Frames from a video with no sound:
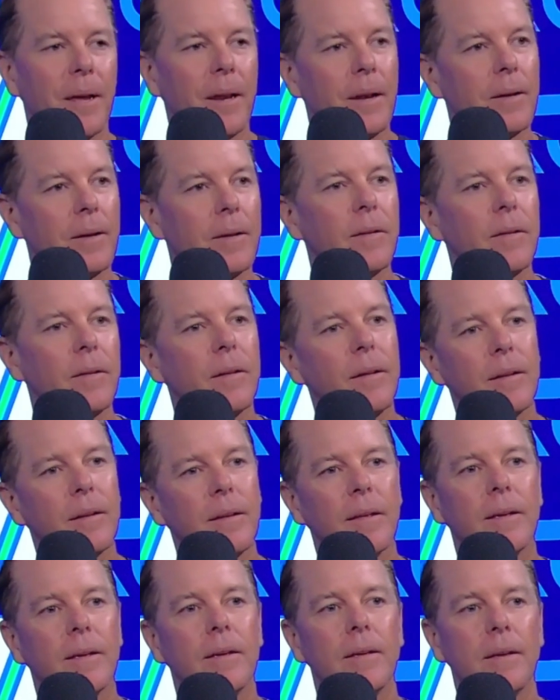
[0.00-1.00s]
I mean,
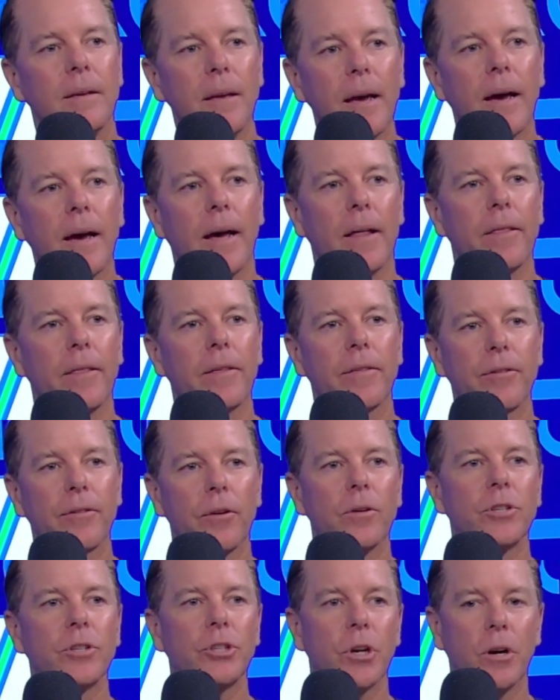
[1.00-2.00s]
yeah, the
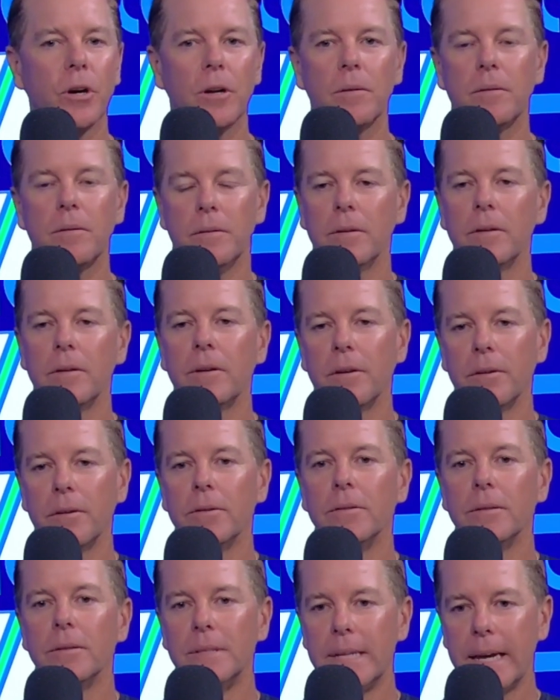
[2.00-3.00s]
third shot, you
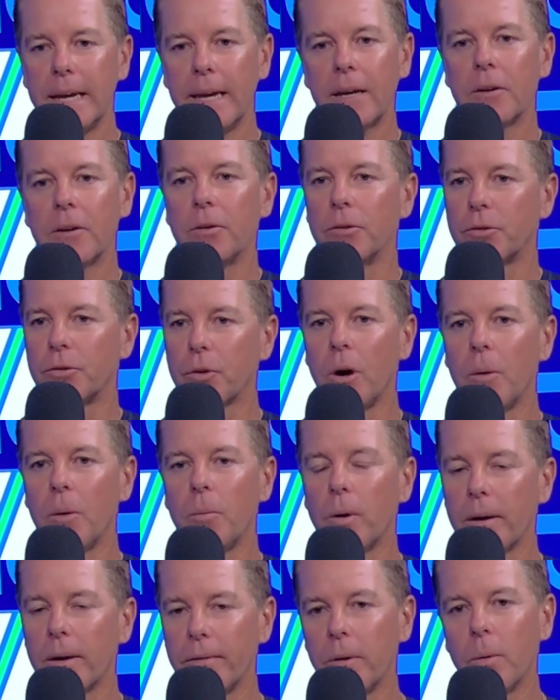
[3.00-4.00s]
know, dink or drop,
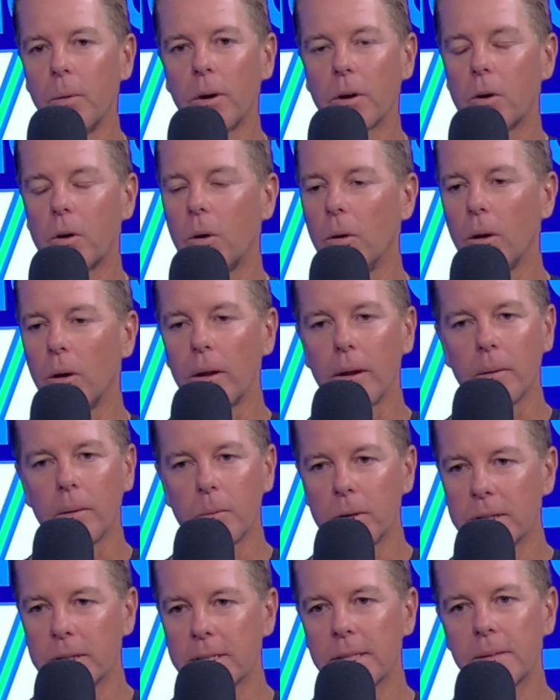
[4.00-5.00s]
whatever you want to call it,
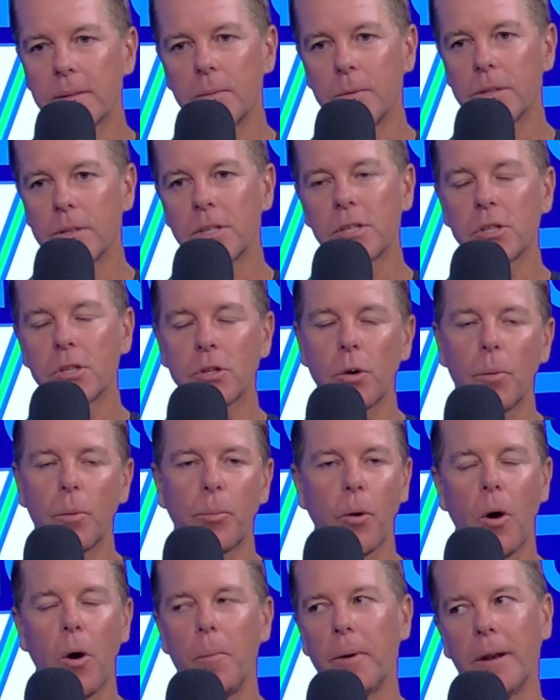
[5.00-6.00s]
was so
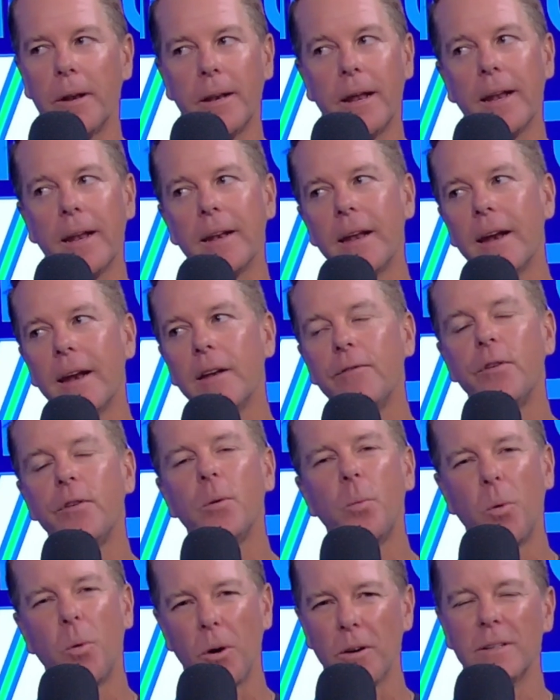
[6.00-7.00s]
prominent. And if
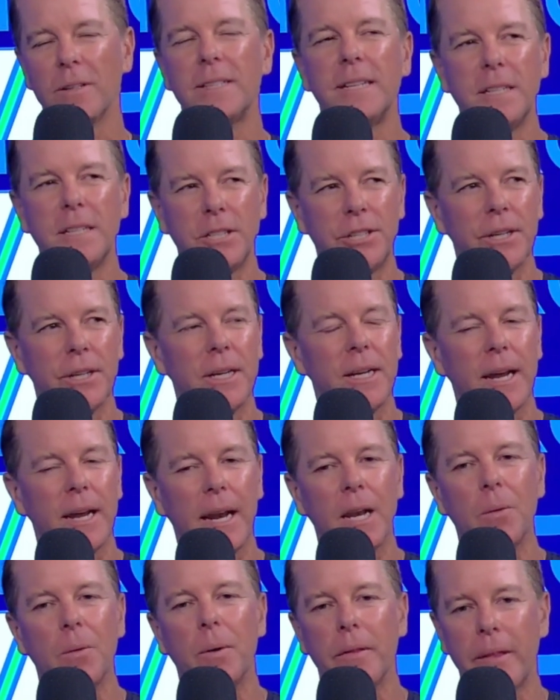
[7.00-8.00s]
you weren't teaching it,
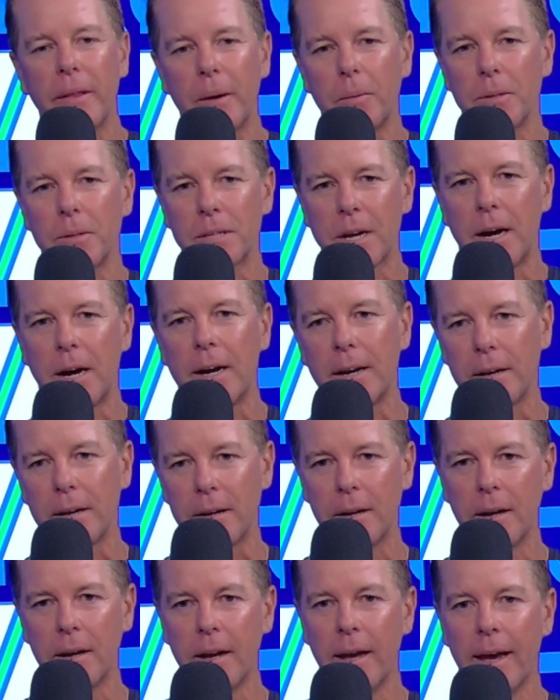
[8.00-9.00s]
anyone that was
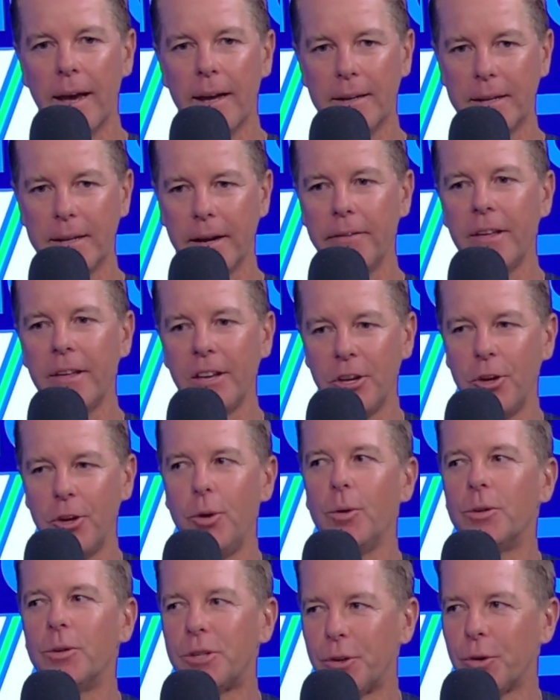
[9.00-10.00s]
had done their
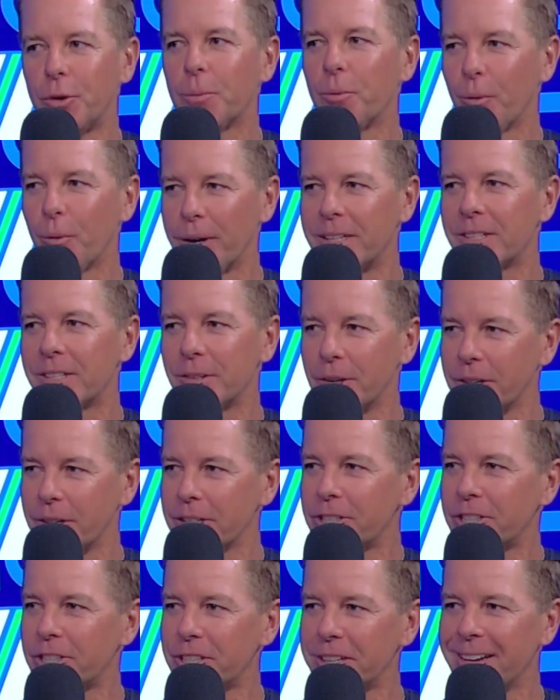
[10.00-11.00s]
YouTube
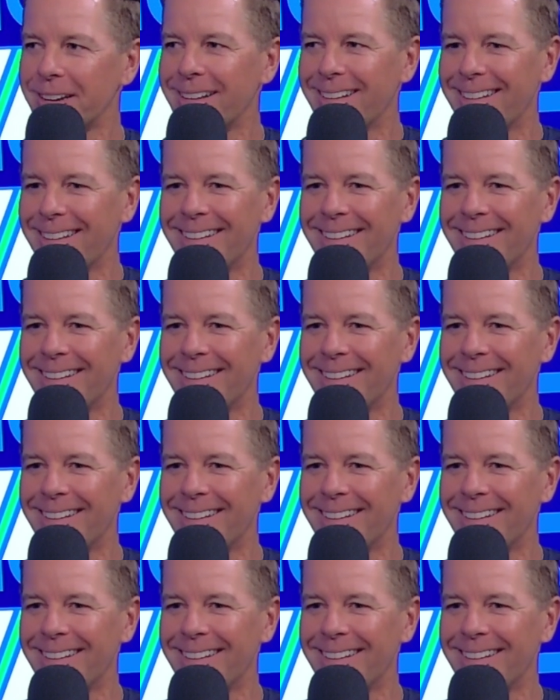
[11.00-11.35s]
research